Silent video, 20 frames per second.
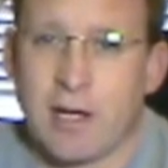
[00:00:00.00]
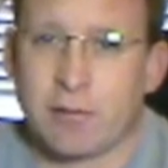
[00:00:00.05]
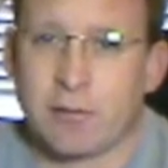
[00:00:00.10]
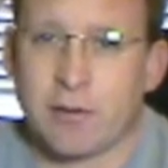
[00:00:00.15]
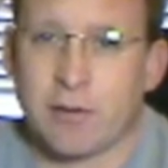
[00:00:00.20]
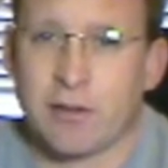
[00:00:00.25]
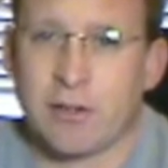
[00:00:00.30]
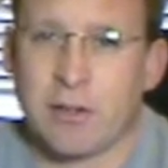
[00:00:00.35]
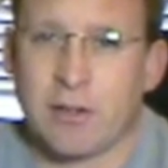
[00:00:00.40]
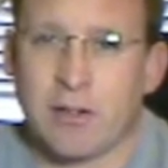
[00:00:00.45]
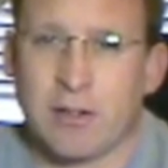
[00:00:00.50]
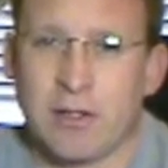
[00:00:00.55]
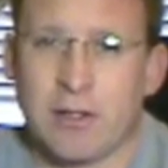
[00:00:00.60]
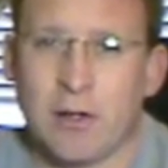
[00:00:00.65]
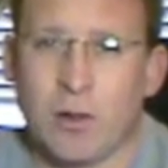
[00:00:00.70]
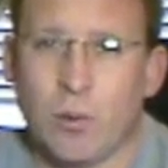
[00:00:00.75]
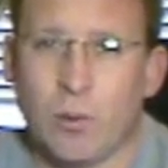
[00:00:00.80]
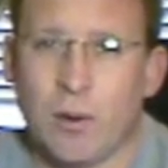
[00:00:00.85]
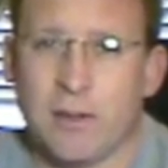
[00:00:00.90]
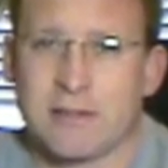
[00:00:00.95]
I figured
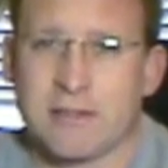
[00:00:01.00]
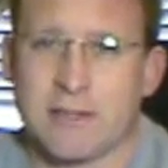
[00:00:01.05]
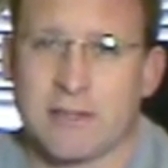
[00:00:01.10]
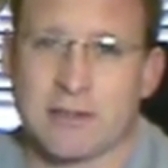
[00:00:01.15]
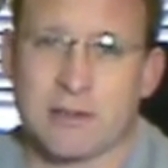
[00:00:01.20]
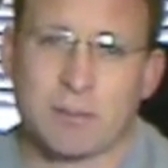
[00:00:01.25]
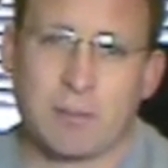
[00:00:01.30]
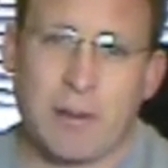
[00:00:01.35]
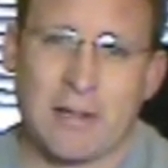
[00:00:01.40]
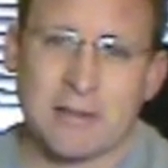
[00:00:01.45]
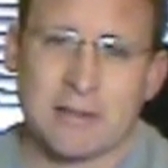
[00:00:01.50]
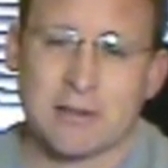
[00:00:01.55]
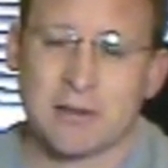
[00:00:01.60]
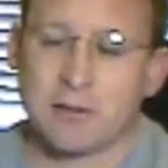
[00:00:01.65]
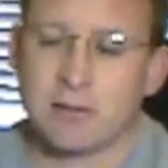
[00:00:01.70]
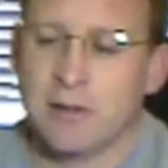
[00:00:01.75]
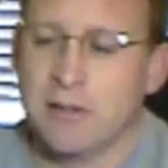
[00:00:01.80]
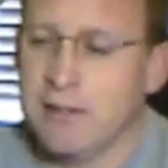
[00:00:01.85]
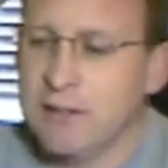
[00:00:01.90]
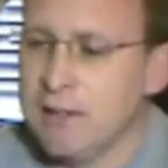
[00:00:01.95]
it wasn't
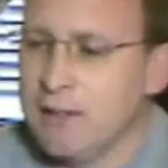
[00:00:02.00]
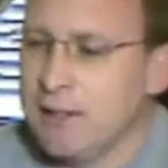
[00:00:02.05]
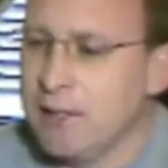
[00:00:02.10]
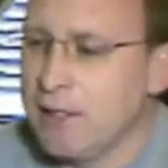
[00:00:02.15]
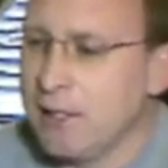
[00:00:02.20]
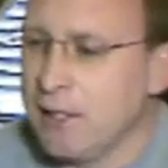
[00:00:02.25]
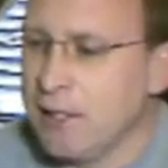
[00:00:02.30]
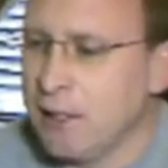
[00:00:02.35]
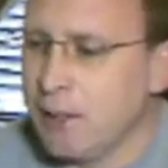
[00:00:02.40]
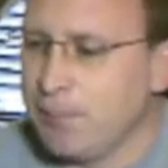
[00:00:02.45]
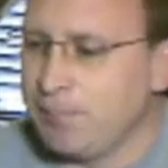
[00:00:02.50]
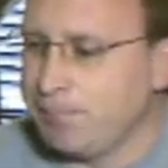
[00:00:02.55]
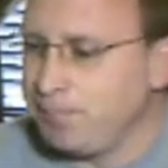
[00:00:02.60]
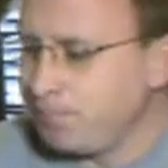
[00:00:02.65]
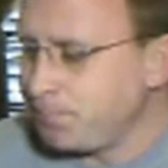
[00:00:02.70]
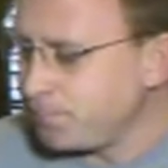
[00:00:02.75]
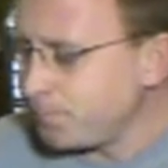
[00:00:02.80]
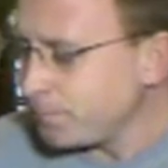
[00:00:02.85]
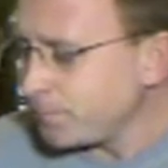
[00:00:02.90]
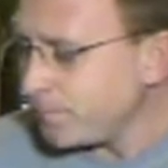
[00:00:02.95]
expensive, and
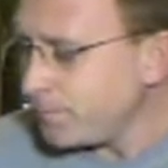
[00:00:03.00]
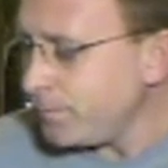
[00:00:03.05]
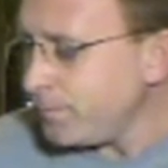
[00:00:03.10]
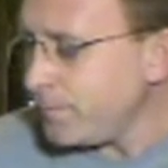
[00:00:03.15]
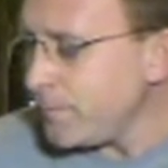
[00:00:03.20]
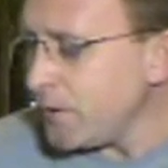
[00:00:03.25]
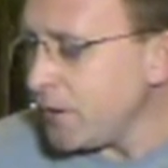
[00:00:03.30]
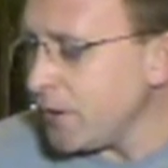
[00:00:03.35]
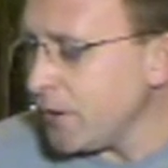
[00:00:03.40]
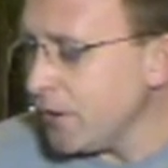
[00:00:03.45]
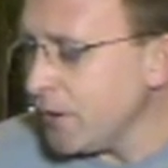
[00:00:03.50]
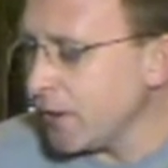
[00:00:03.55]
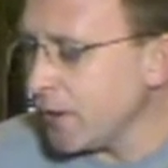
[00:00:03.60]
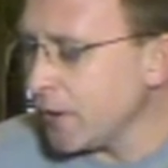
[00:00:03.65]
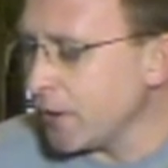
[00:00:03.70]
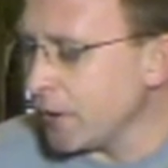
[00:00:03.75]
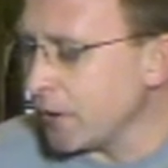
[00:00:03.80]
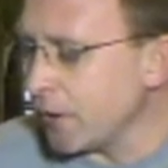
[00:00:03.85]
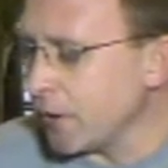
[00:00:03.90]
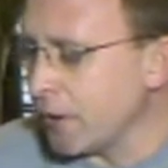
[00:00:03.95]

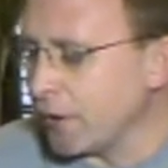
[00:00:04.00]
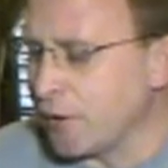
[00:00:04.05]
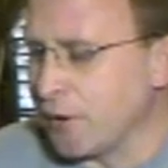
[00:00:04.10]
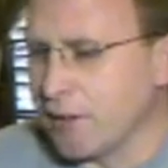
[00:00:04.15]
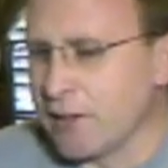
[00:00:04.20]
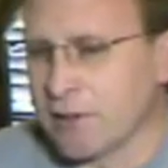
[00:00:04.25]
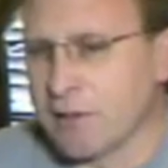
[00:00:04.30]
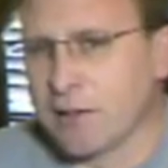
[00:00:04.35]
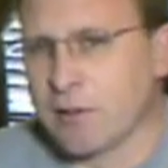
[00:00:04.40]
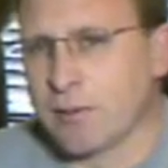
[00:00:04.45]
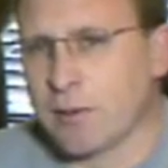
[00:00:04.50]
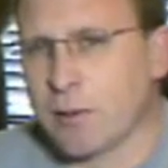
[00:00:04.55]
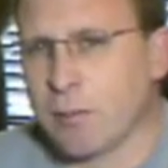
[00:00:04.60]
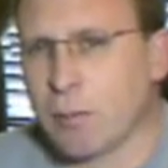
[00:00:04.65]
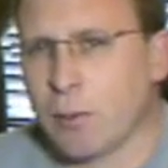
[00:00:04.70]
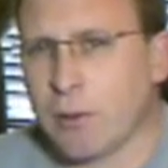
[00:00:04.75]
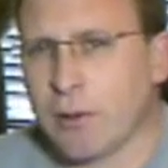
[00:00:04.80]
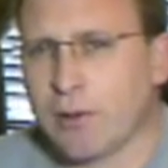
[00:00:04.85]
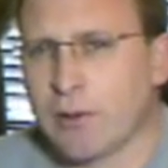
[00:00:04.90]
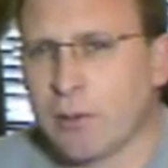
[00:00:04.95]
I think at the
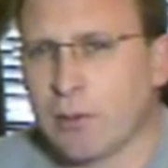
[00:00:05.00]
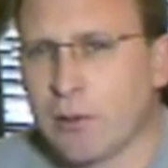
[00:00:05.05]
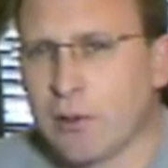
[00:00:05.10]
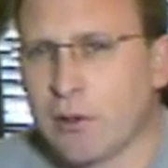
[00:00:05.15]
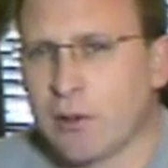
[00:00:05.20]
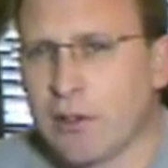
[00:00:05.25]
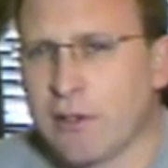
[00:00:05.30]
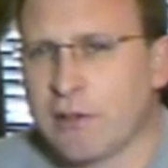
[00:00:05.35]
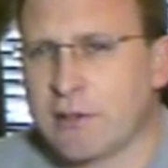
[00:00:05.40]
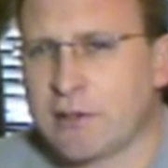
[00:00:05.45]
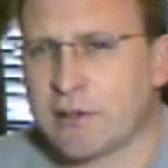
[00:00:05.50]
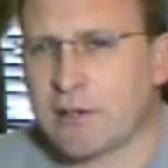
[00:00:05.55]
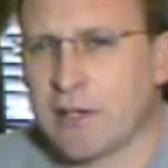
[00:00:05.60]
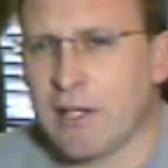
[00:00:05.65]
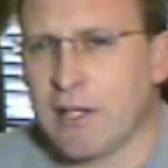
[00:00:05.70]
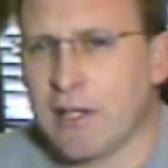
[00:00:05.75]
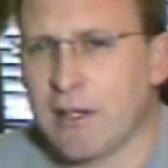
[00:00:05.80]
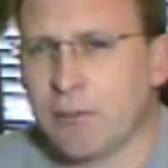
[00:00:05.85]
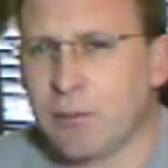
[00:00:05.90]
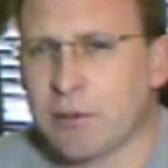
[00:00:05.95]
point there it
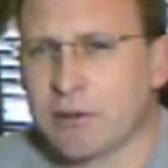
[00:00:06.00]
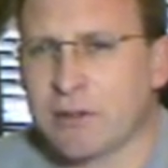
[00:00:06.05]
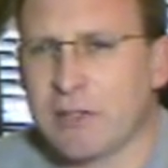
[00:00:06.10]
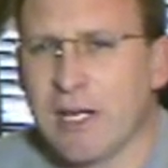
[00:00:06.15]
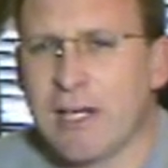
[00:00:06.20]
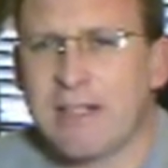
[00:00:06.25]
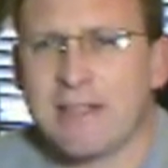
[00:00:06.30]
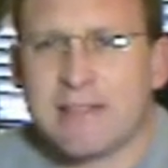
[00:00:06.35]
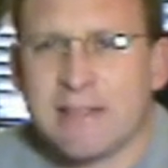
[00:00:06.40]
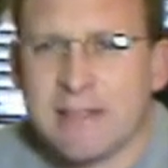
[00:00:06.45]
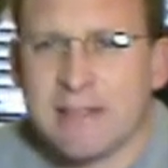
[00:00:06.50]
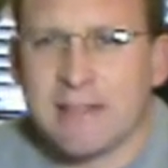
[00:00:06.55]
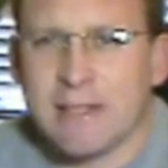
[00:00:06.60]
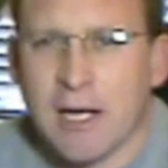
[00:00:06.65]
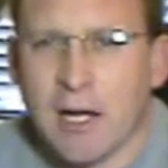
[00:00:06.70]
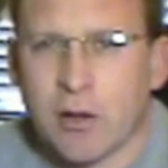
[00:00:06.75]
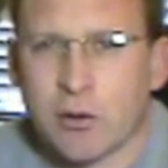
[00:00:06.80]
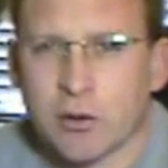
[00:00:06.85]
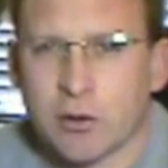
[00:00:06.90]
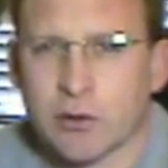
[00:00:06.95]
was
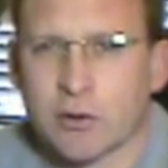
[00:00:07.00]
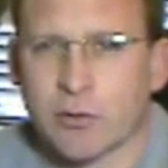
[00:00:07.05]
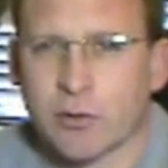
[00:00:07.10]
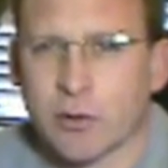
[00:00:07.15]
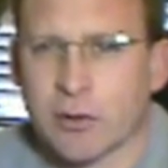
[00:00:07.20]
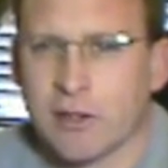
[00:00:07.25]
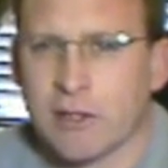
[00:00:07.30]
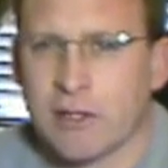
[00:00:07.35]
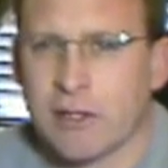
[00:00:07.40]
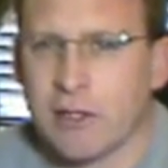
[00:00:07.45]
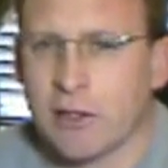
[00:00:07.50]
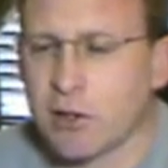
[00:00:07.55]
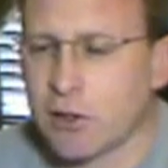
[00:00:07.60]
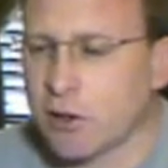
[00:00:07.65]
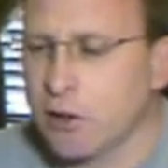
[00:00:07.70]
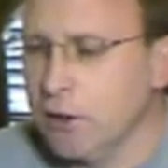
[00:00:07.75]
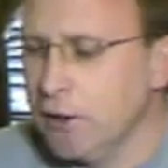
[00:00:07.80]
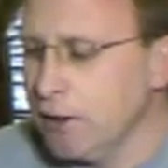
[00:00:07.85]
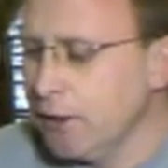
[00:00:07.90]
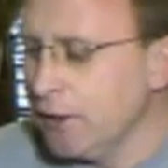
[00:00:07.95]
$19 for the
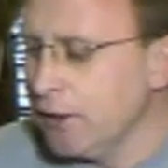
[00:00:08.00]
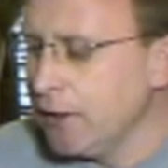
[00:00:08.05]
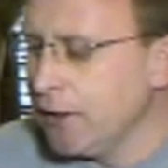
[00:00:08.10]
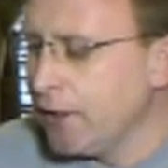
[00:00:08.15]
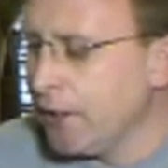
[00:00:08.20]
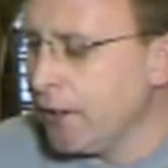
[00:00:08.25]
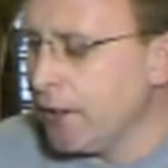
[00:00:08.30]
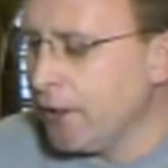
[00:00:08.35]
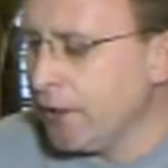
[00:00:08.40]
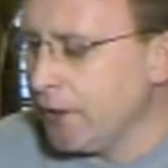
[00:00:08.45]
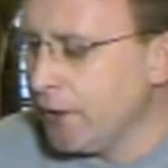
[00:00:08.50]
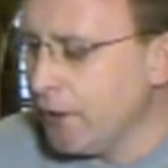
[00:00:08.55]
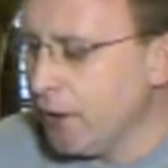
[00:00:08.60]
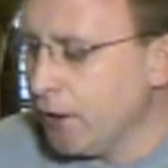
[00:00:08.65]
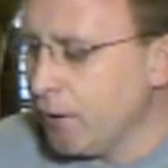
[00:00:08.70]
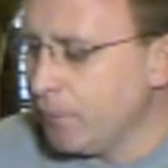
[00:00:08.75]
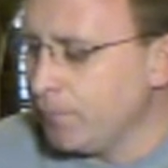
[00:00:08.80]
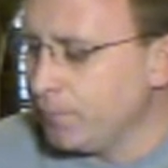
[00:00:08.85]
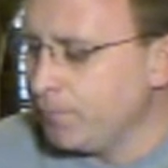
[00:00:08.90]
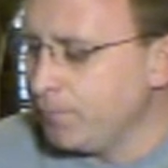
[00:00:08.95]
year,
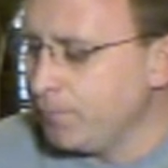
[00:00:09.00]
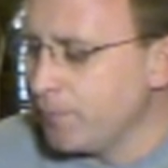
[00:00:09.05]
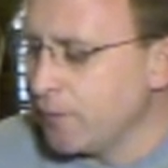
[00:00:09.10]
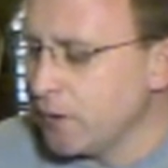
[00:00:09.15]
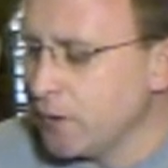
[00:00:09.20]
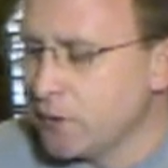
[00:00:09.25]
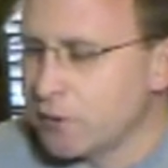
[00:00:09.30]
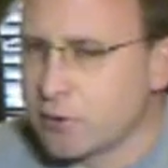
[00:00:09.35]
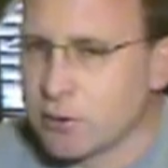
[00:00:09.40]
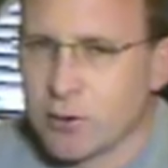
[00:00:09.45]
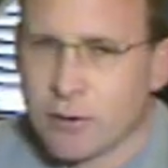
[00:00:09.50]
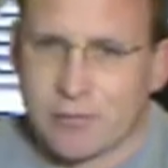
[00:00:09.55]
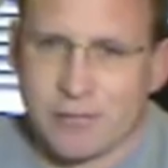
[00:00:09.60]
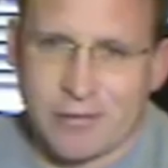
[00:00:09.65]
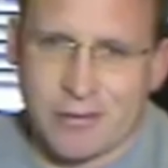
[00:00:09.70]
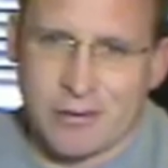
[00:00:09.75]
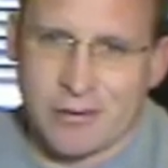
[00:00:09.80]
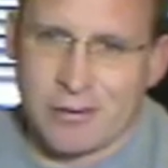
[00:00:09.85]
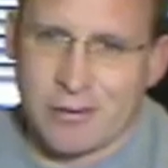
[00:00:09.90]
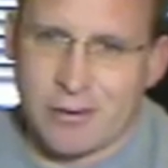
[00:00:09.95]
and so I
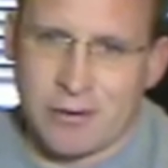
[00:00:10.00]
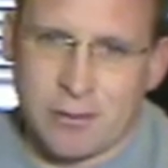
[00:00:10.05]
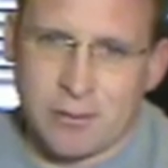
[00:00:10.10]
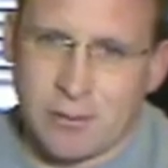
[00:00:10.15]
figured